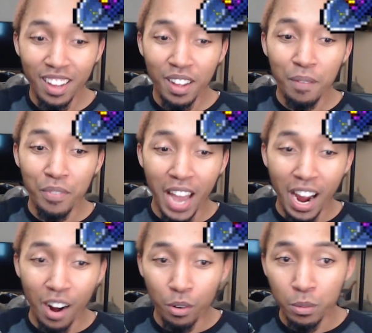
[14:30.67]

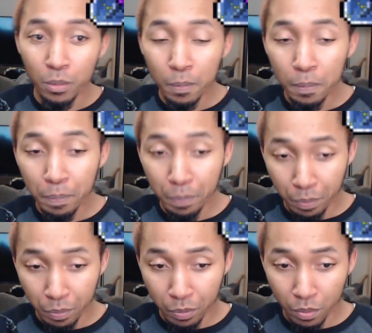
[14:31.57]
Now,
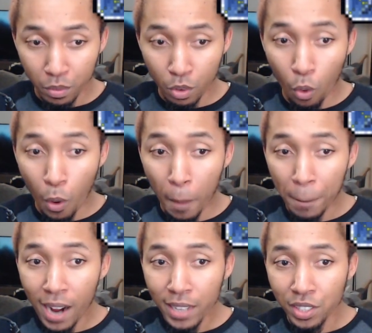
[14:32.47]
on
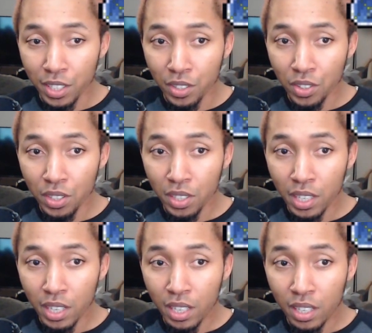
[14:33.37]
bosses,
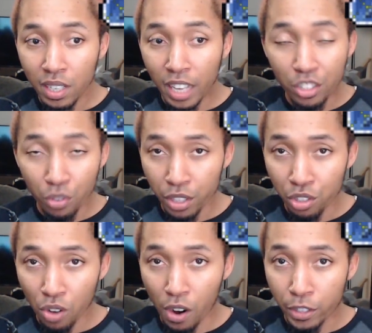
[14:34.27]
it's really
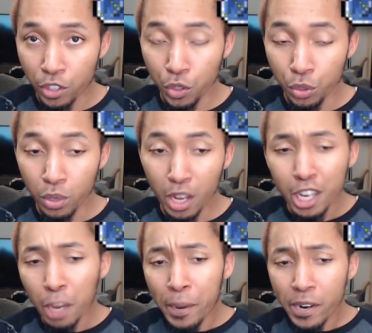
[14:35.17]
strong too.
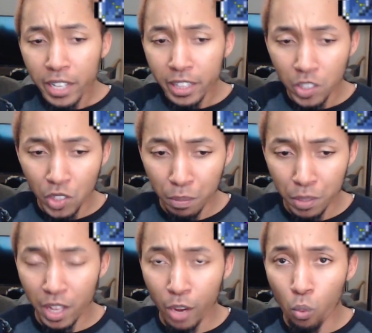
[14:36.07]
Compare that to
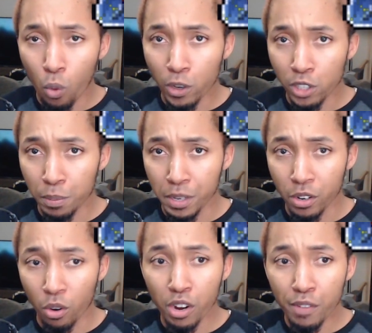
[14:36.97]
something like War Spear
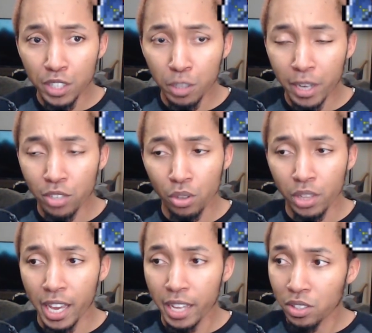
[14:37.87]
or even Symmetrical
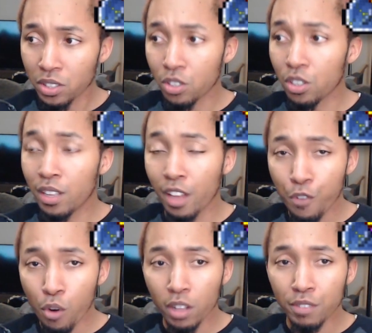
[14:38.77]
Lance. If
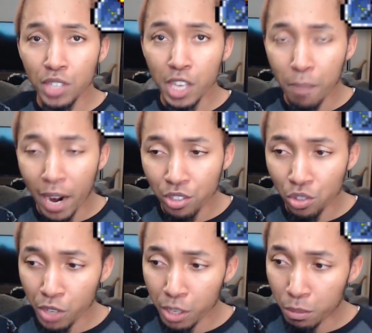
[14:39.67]
you all have seen my
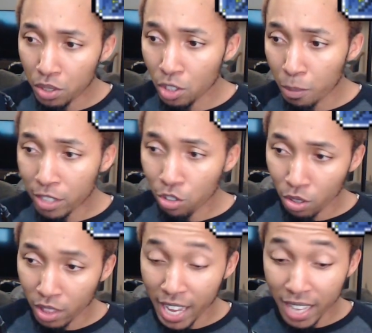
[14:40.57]
streams, Symmetrical
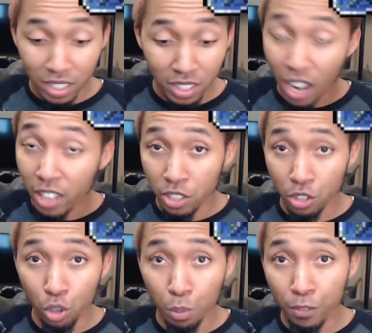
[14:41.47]
Lance is honestly
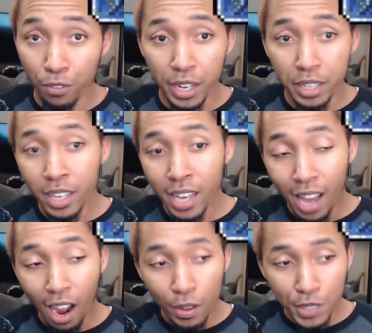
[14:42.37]
super fun.
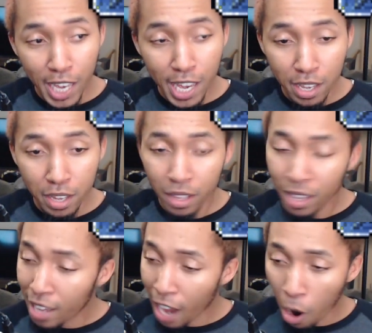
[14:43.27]
I'll take it.
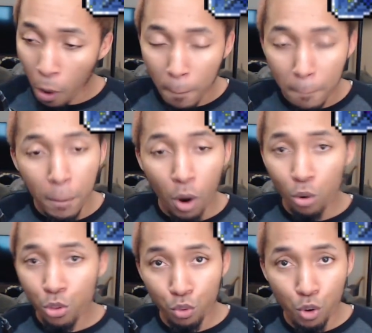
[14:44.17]
I'll mow
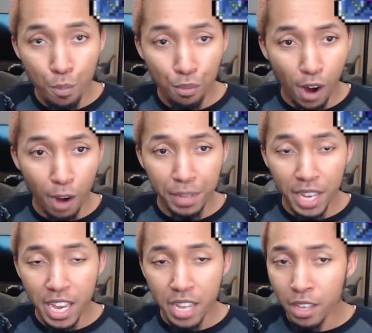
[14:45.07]
through Promenade.